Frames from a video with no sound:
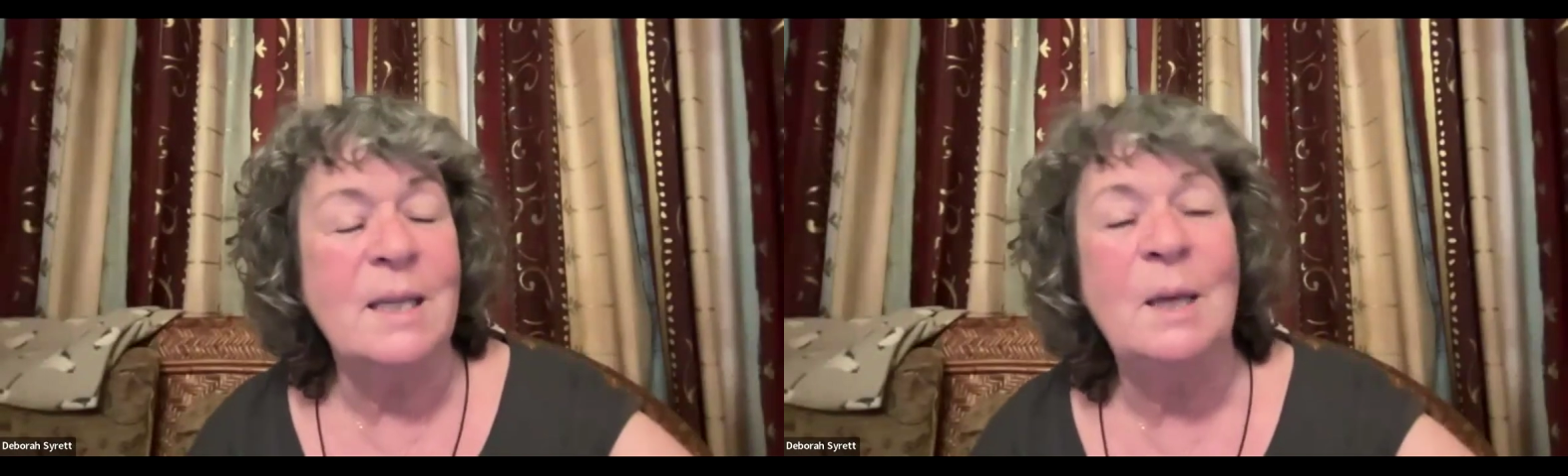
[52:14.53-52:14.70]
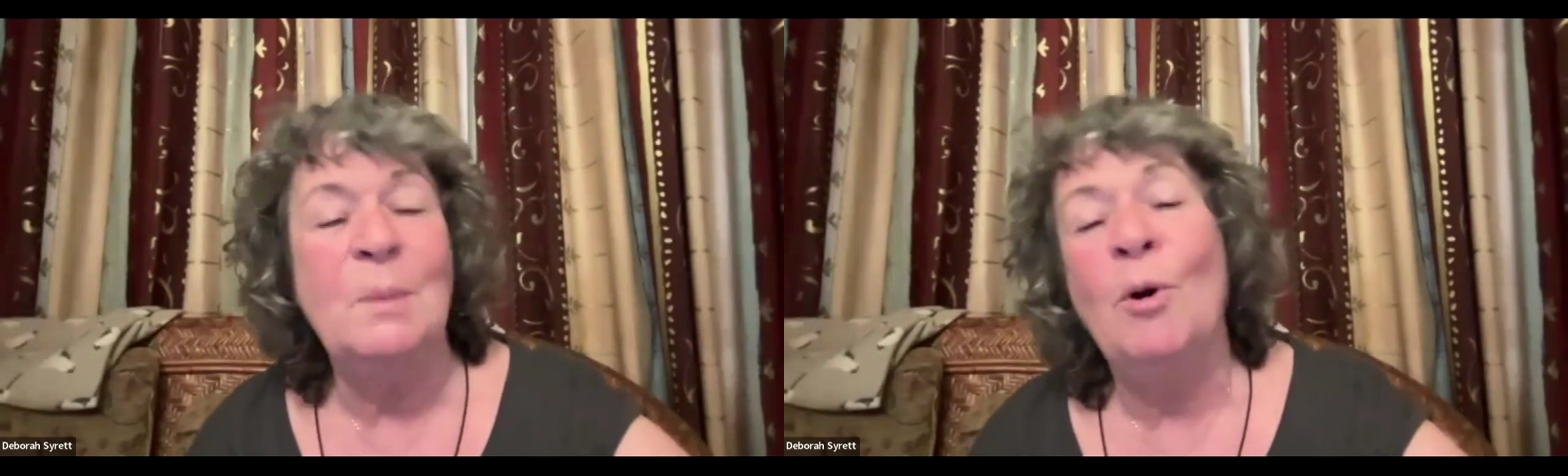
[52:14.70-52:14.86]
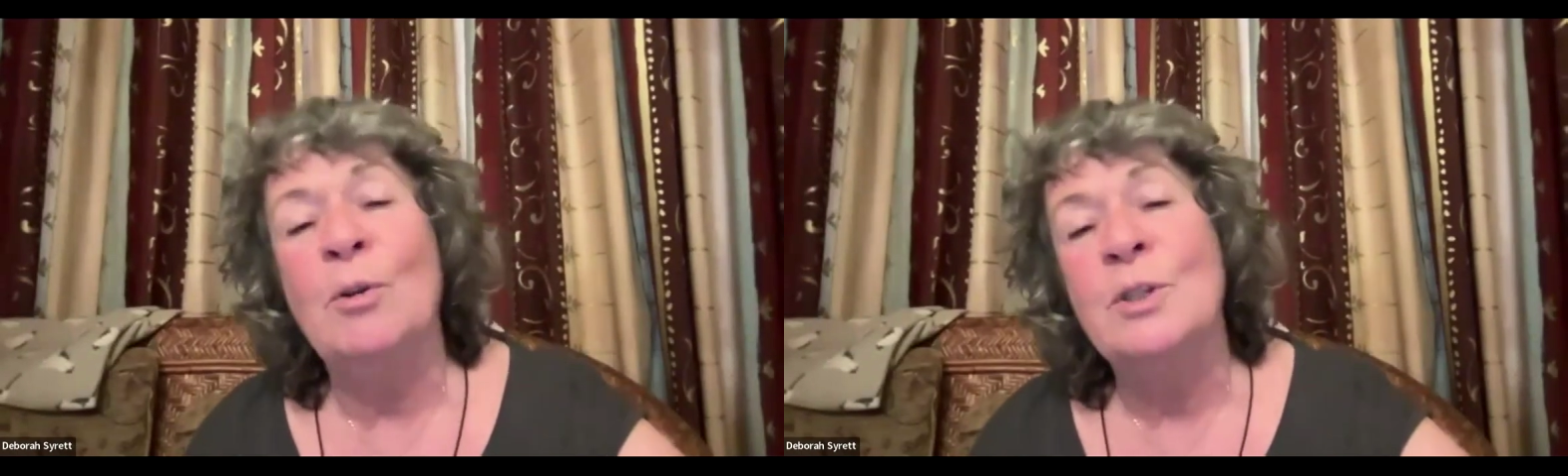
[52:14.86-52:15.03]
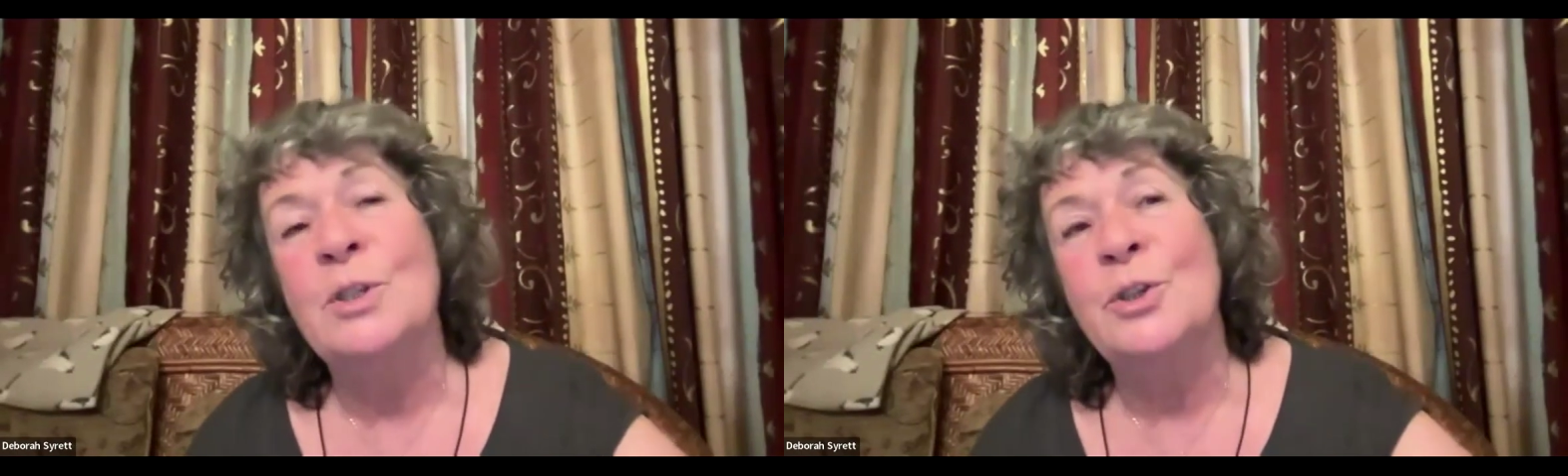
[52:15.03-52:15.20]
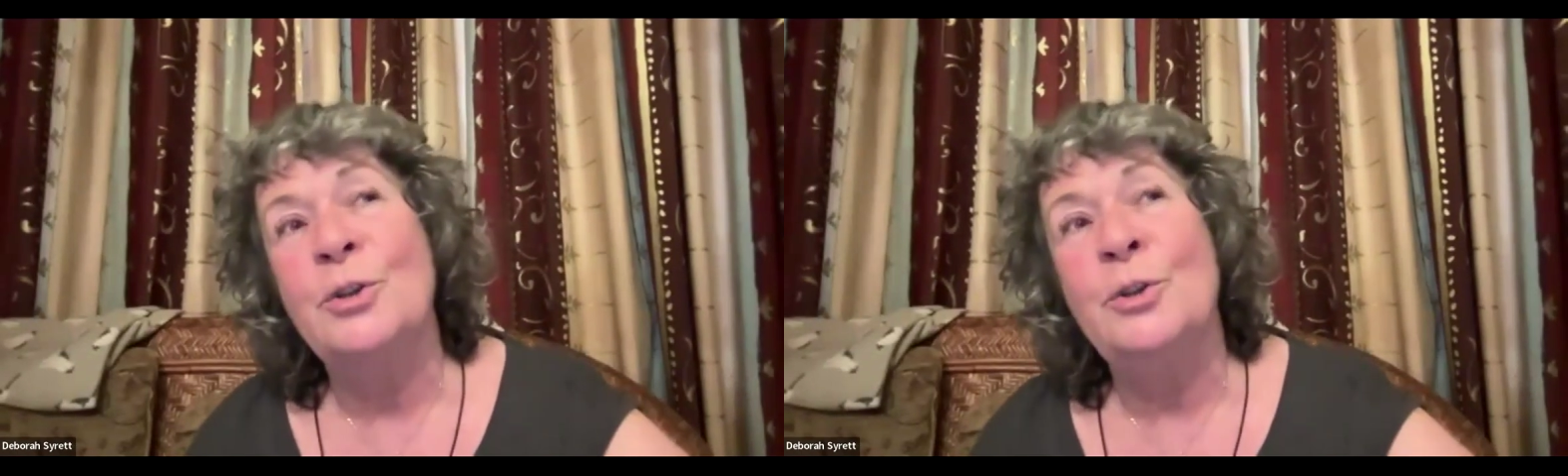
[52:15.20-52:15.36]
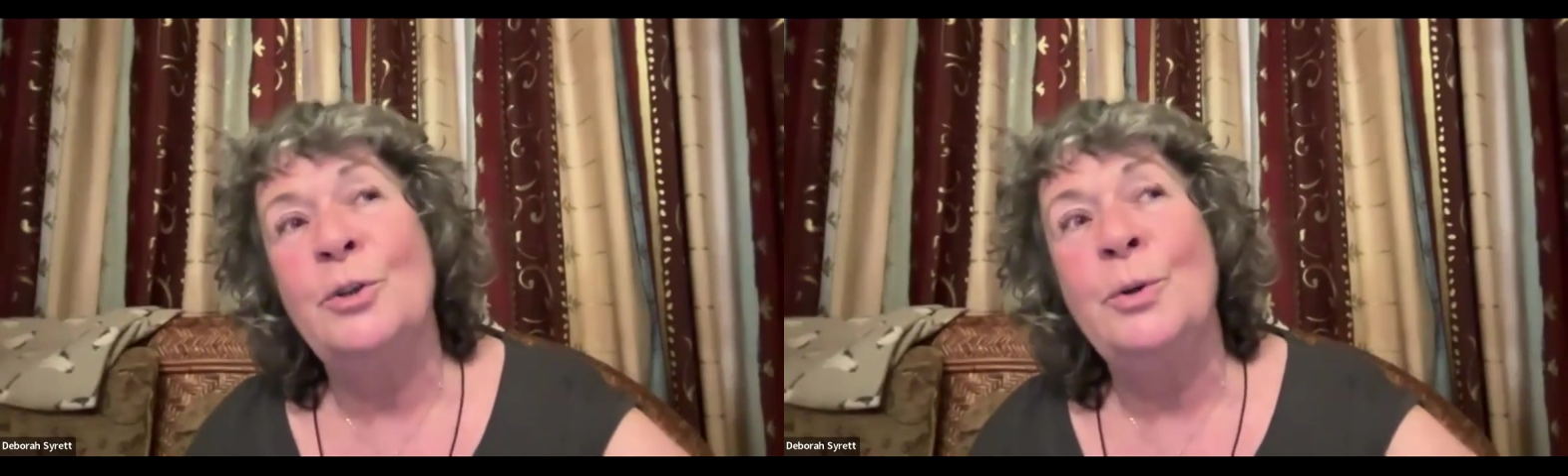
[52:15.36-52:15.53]
teapots
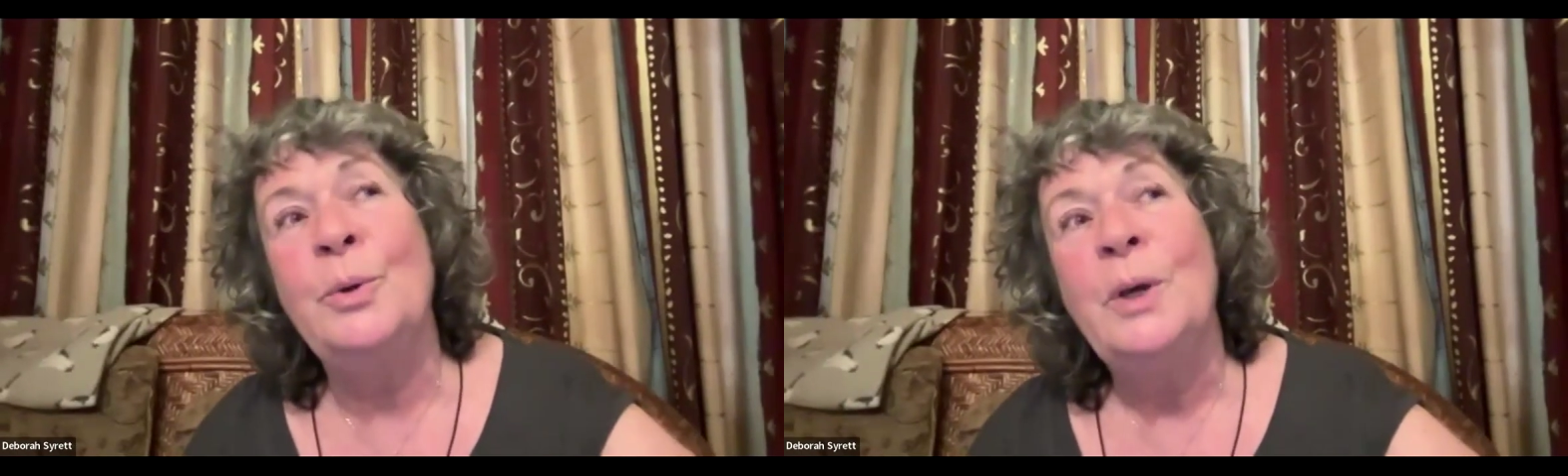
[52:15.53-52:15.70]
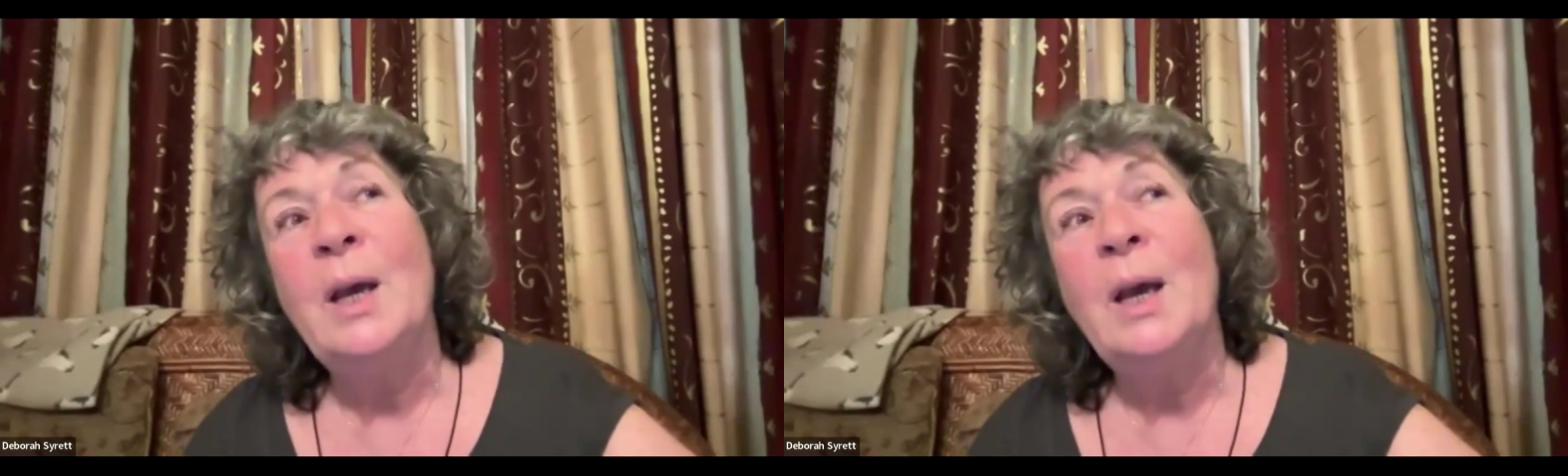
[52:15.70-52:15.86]
to